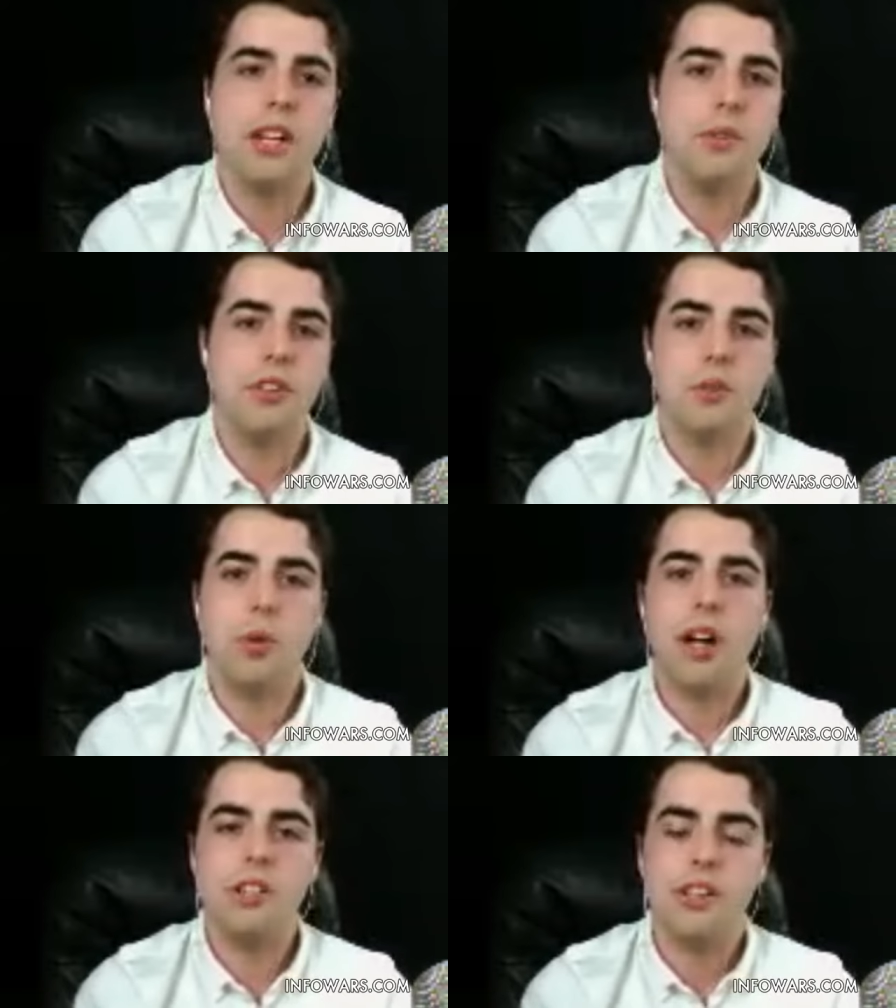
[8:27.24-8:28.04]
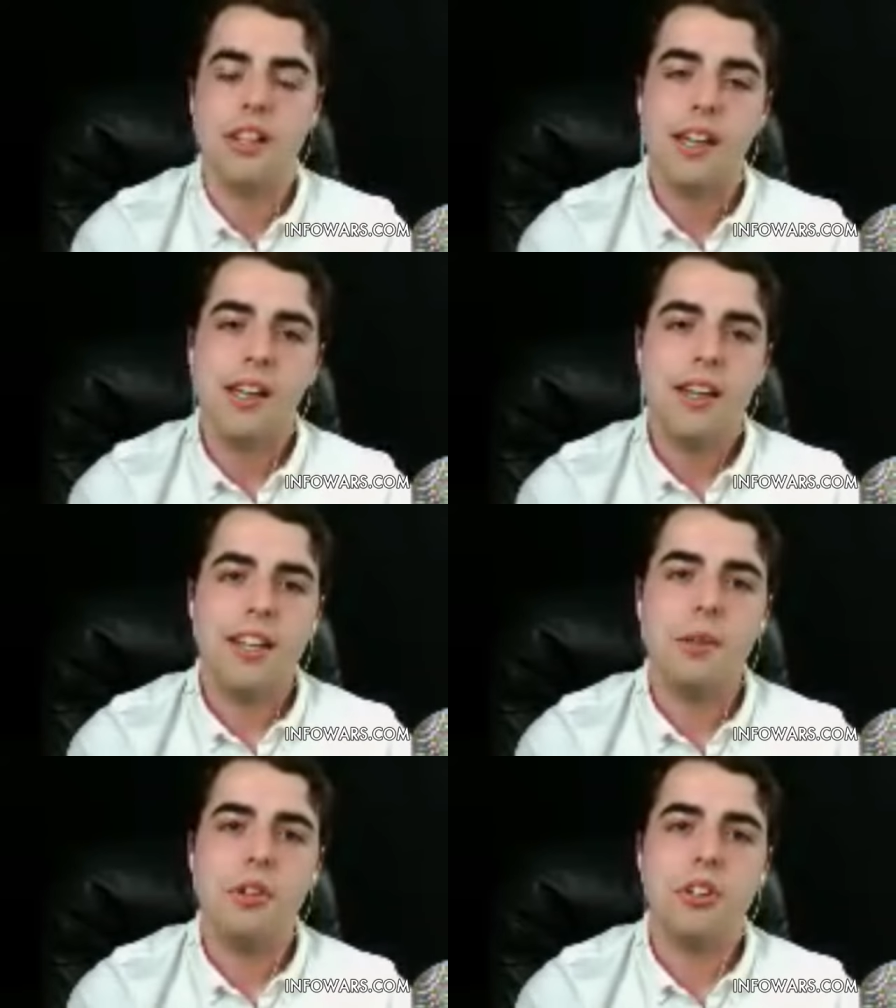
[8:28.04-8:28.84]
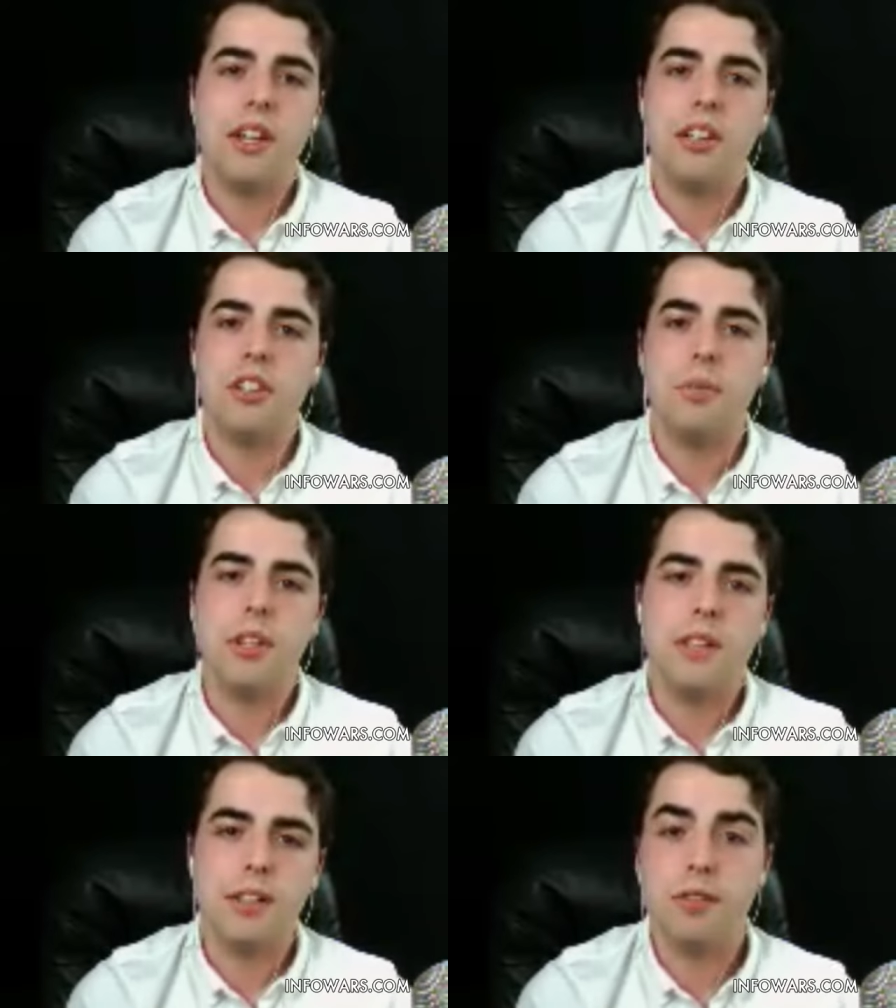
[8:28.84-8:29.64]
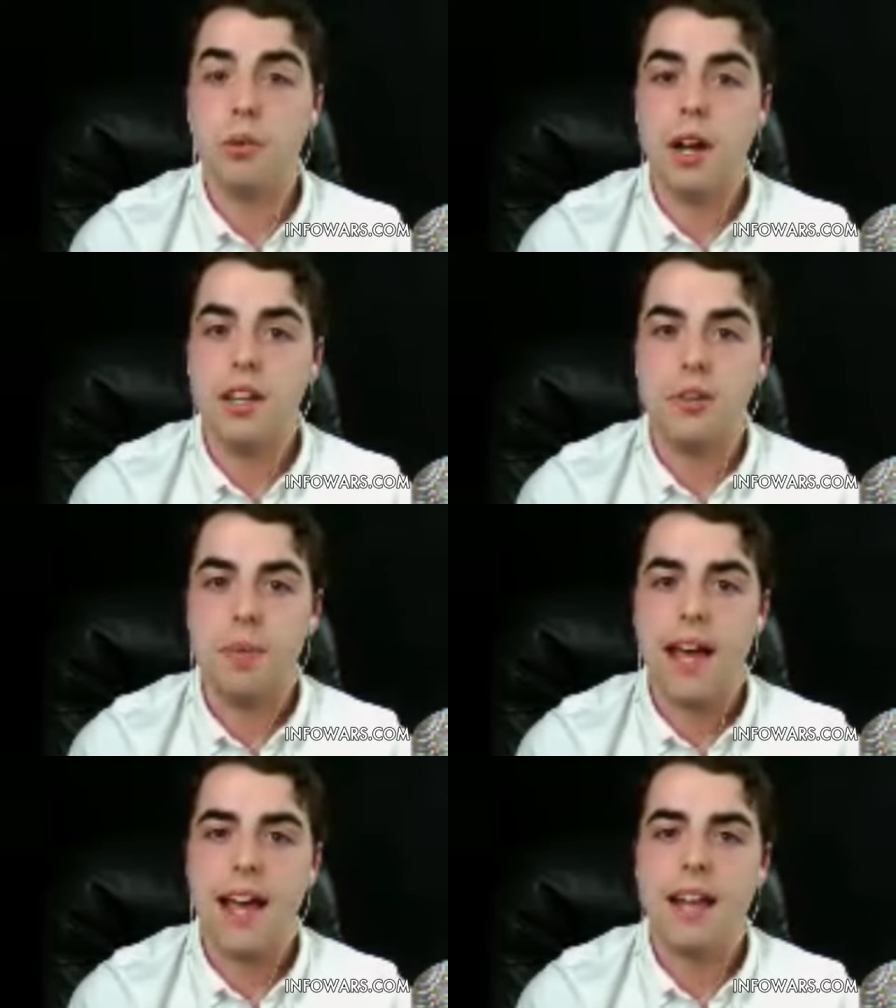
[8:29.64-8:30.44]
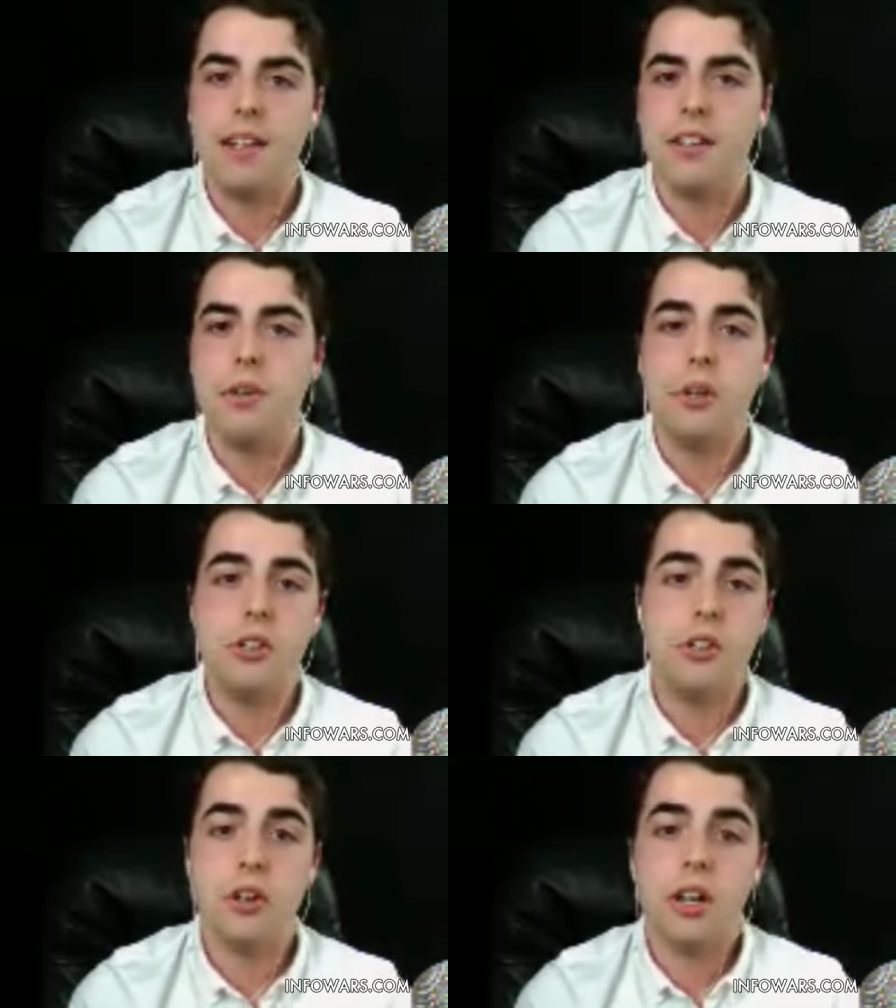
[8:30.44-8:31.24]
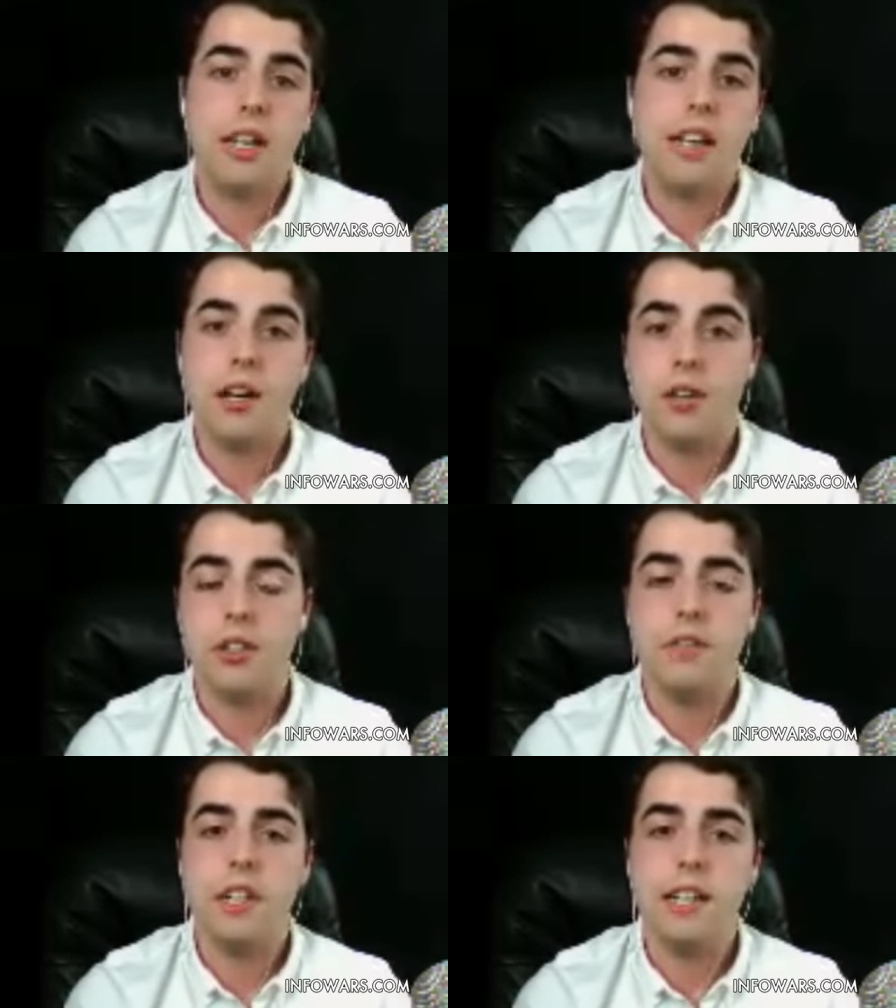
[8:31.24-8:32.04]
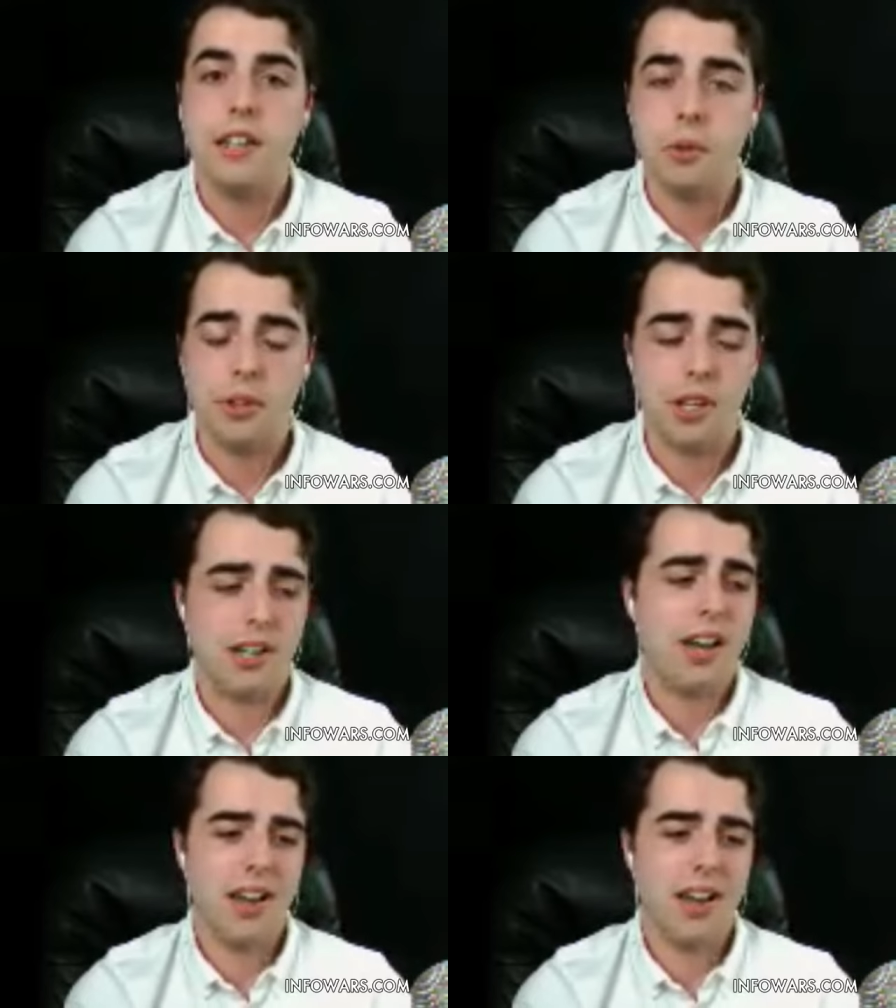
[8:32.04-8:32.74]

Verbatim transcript: the one I was just watching, he was saying something like fluoride is bad, and you know we should start eating healthy vegan. They were like,